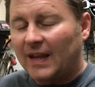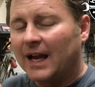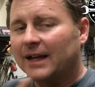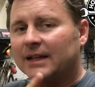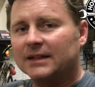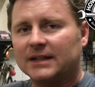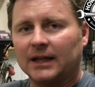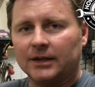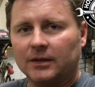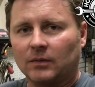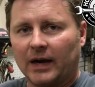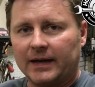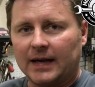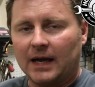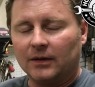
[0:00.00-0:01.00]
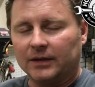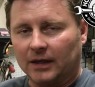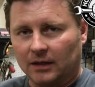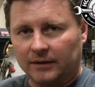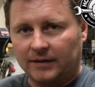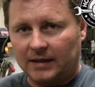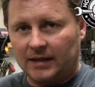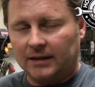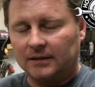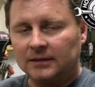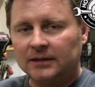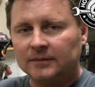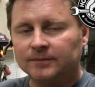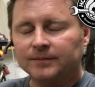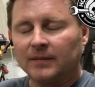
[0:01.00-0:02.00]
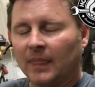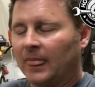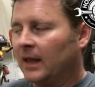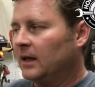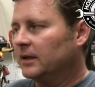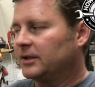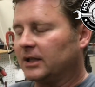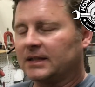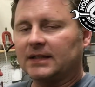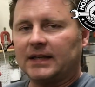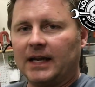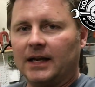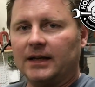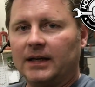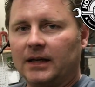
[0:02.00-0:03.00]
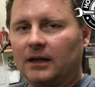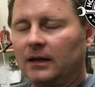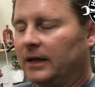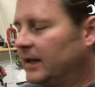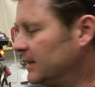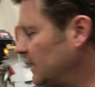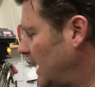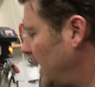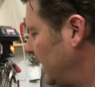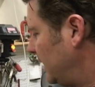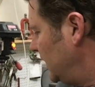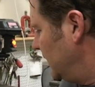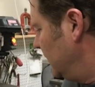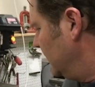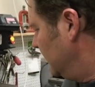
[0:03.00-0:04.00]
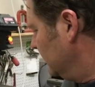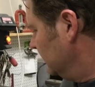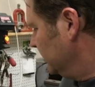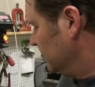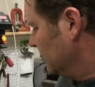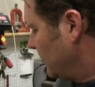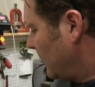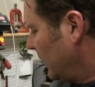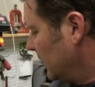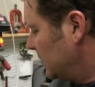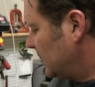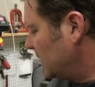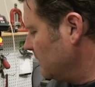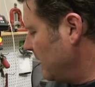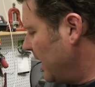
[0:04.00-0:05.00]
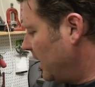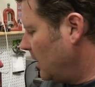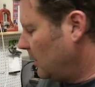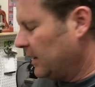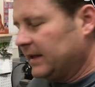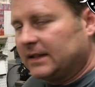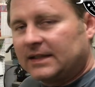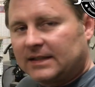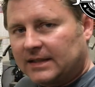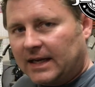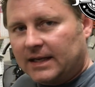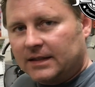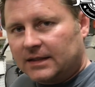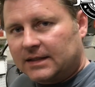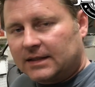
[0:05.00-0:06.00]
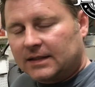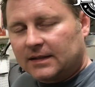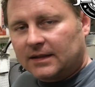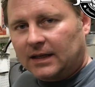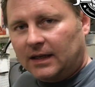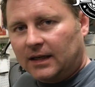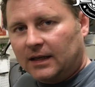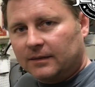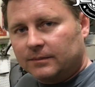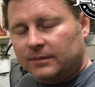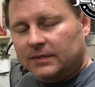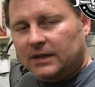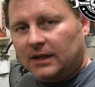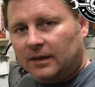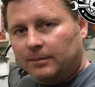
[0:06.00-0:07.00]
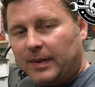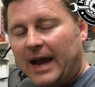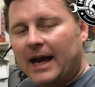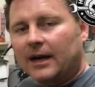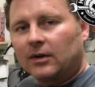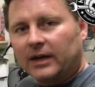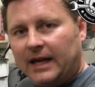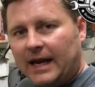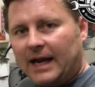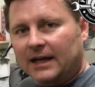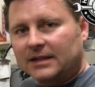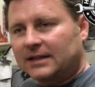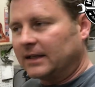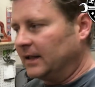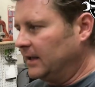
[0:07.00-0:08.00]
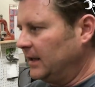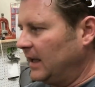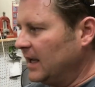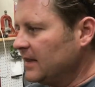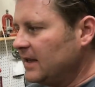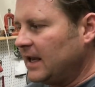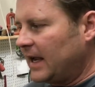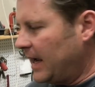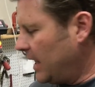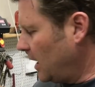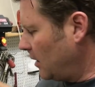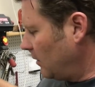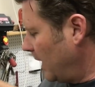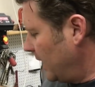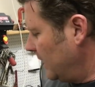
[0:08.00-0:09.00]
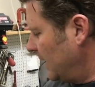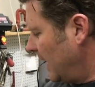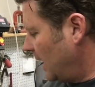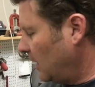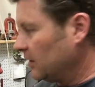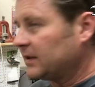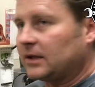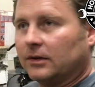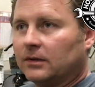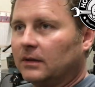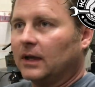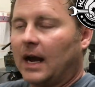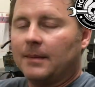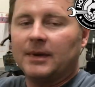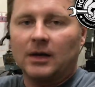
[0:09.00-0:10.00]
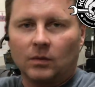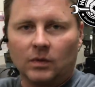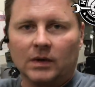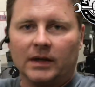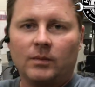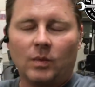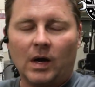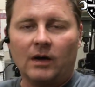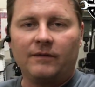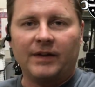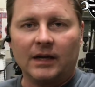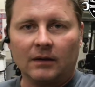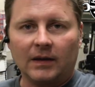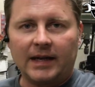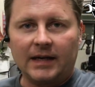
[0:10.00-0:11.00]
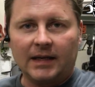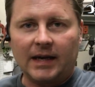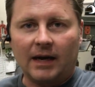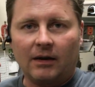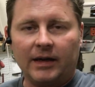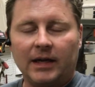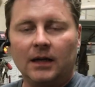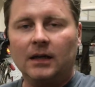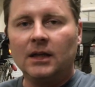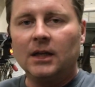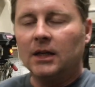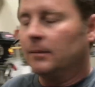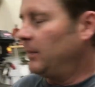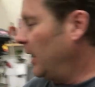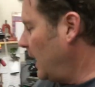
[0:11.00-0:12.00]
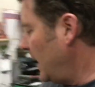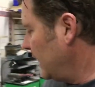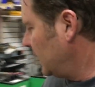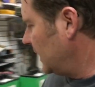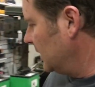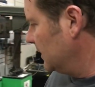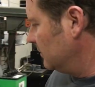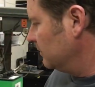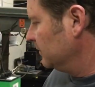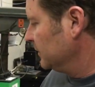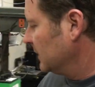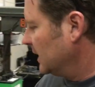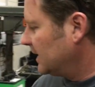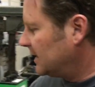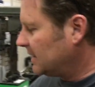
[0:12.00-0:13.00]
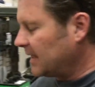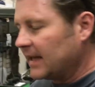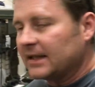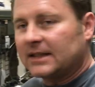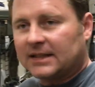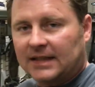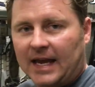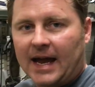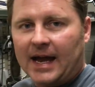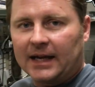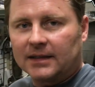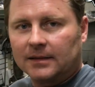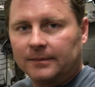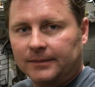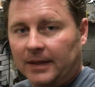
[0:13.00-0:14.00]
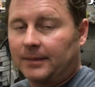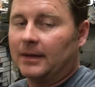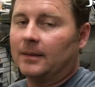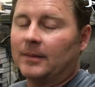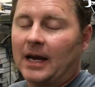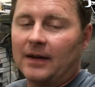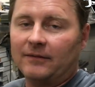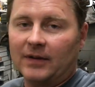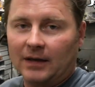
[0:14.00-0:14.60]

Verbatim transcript: I could tell you right now, another thing, just stand here, is I can smell and sense the the battery acid in the air right now. So I'm in a really well ventilated area, but I can sense that. Maybe I'm not